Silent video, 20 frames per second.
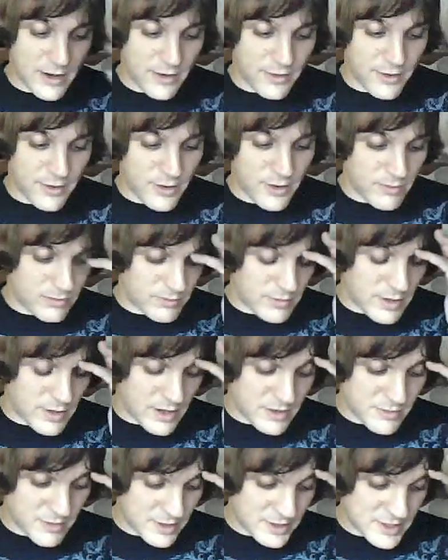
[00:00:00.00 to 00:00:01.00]
I don't know.
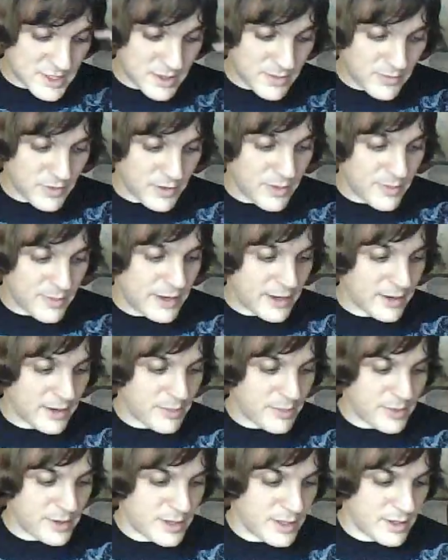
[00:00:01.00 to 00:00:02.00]
I was reading something about
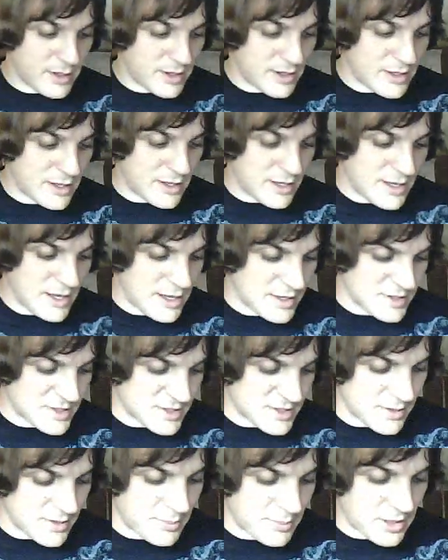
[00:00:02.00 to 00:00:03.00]
it, but it
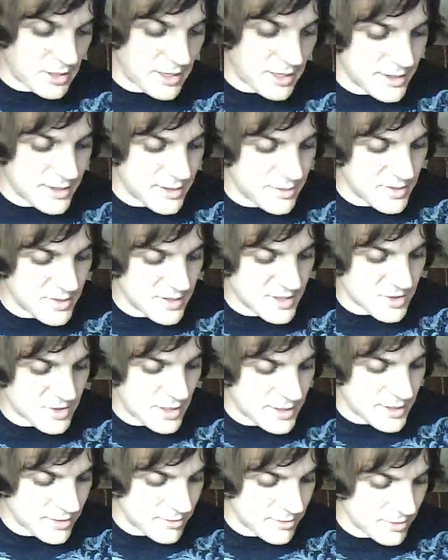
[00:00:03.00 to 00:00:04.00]
hasn't applied to me,
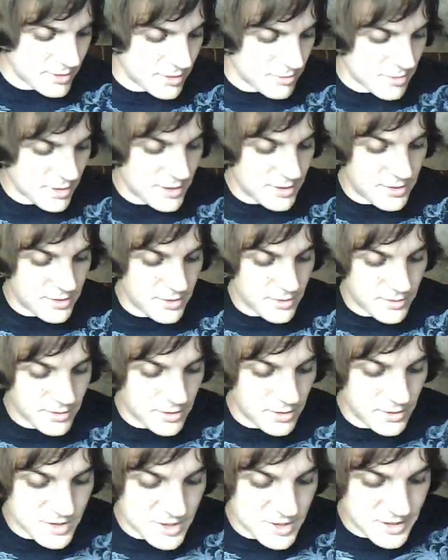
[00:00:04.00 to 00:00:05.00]
so I didn't really read too
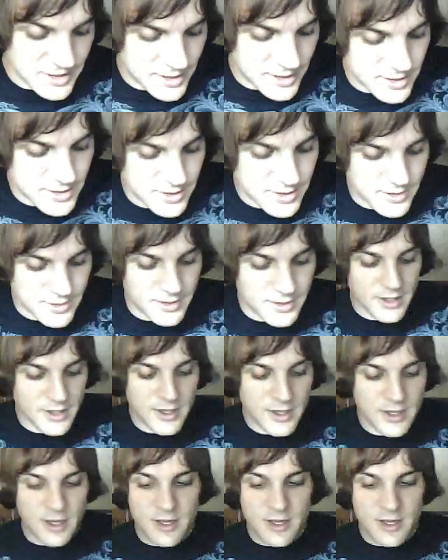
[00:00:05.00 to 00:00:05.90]
closely into it.